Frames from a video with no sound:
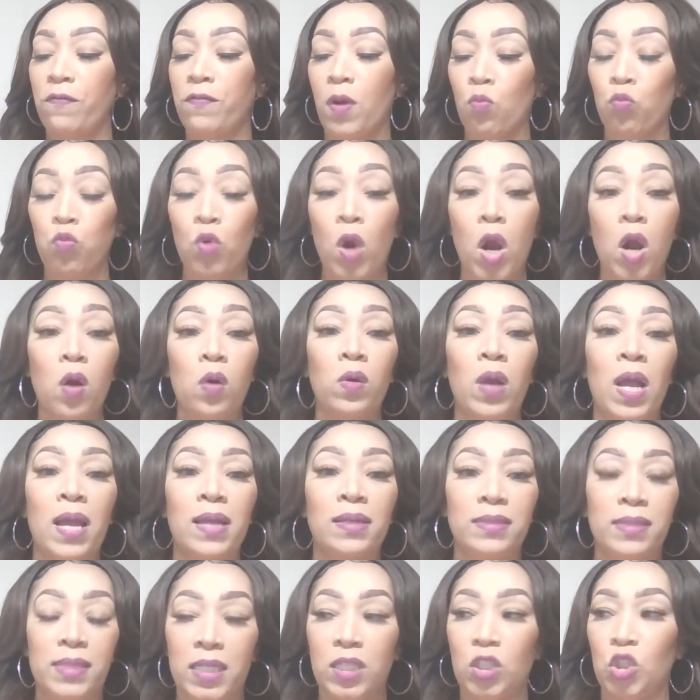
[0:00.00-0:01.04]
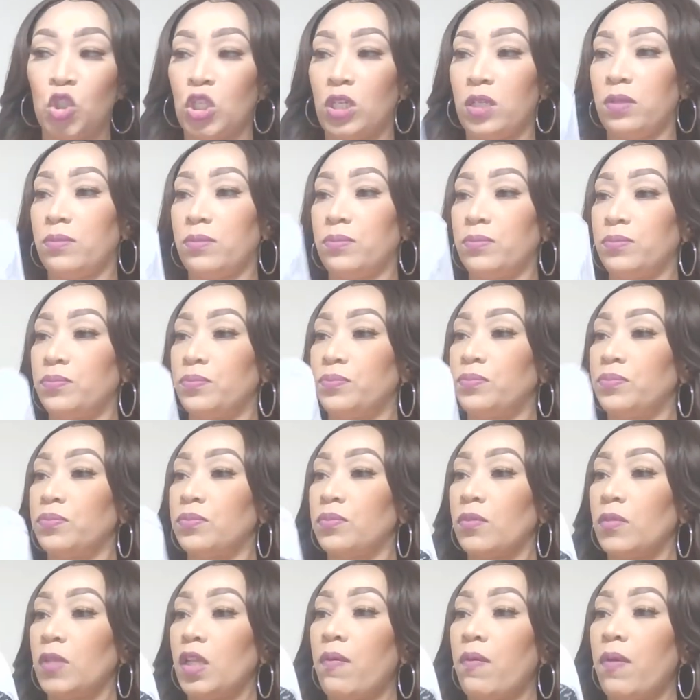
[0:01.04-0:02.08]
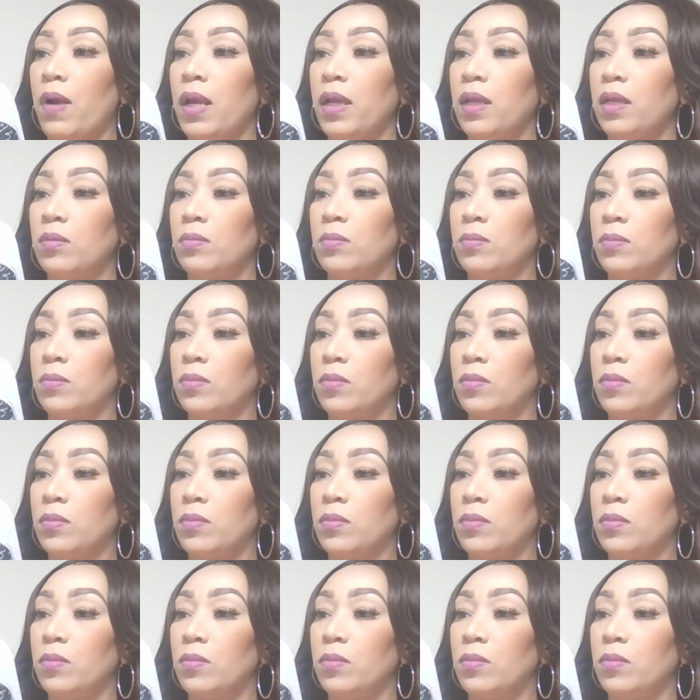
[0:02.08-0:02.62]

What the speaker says: from wrong teaching. All right.